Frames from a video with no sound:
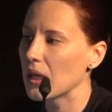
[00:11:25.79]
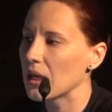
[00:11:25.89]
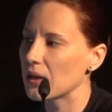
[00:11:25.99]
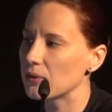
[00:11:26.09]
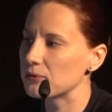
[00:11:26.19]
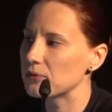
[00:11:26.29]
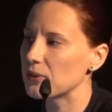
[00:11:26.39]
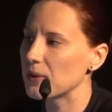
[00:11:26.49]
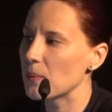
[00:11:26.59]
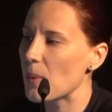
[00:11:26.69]
kind
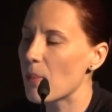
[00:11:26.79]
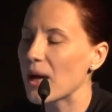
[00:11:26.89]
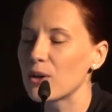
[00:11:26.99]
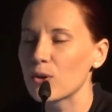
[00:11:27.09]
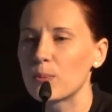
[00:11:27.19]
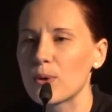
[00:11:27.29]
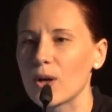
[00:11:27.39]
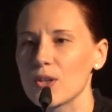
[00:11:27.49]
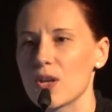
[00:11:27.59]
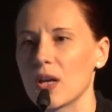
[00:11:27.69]
of micro
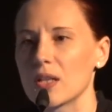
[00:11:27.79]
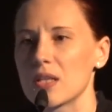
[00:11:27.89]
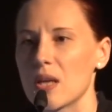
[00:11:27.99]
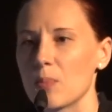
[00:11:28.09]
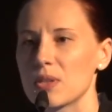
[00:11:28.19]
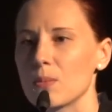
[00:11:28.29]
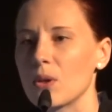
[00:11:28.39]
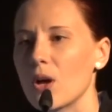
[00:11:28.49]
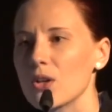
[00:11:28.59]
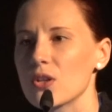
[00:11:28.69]
projects,
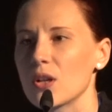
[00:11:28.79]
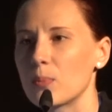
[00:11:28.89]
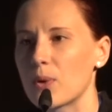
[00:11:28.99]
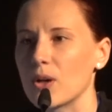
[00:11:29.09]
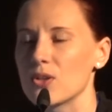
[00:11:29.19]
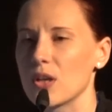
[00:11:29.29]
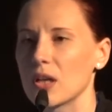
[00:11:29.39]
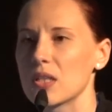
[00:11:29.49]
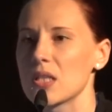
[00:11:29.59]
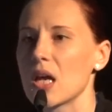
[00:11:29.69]
epistemological
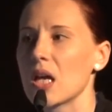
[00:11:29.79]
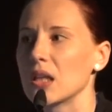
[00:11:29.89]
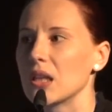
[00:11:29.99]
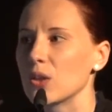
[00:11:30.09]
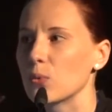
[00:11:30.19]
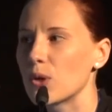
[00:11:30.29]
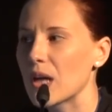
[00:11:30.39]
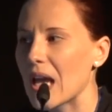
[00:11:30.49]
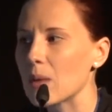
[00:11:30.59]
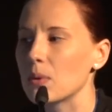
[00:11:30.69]
projects that were
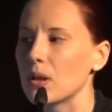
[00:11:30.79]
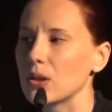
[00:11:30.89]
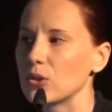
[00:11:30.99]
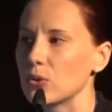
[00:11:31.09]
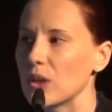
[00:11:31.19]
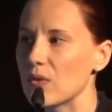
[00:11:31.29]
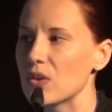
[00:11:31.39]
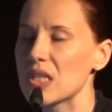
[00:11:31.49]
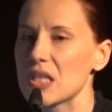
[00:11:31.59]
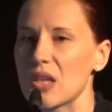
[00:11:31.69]
able to give
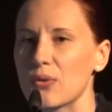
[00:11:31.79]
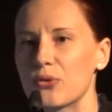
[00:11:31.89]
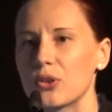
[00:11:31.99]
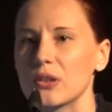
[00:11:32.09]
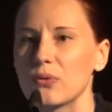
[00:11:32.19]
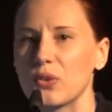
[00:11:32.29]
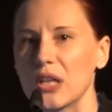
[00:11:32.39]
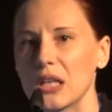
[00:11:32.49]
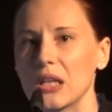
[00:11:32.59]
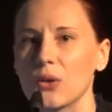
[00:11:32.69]
us different
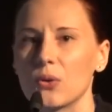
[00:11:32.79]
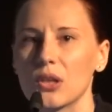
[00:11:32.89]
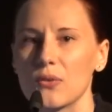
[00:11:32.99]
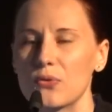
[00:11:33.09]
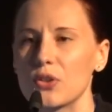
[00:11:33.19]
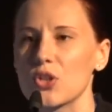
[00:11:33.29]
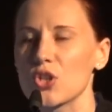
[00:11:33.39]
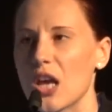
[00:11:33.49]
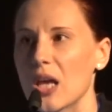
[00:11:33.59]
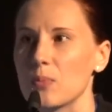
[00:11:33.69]
feeling or different
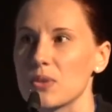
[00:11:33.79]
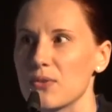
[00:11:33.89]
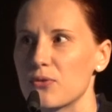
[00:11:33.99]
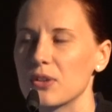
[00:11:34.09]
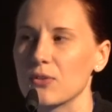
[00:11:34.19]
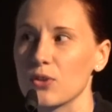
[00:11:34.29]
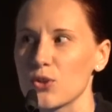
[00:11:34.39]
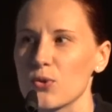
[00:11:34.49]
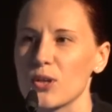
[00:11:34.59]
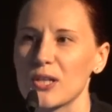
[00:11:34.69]
shapes, different
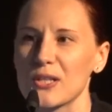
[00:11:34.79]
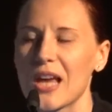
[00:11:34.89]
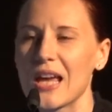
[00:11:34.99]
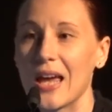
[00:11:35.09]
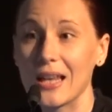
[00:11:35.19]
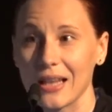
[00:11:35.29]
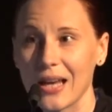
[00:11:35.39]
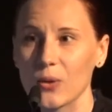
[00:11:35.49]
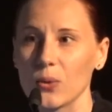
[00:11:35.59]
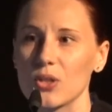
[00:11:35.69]
visuals and
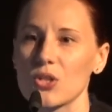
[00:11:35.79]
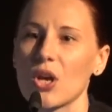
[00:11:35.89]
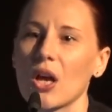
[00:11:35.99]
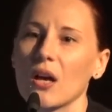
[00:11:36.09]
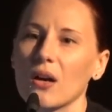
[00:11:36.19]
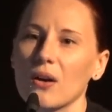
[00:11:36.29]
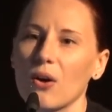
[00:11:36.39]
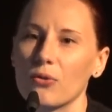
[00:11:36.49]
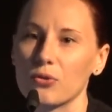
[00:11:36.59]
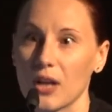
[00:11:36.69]
language
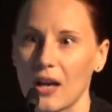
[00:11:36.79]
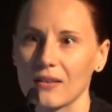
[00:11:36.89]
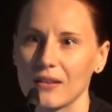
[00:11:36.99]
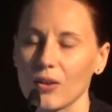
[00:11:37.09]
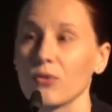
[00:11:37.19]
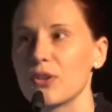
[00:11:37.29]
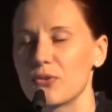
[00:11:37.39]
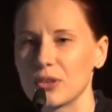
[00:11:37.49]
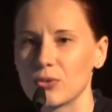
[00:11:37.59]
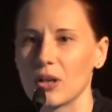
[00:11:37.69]
of reality, of
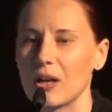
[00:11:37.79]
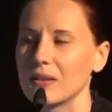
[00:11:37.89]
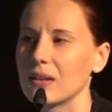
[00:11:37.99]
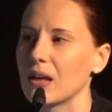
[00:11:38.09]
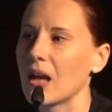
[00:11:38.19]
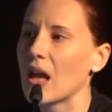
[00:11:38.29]
different reality.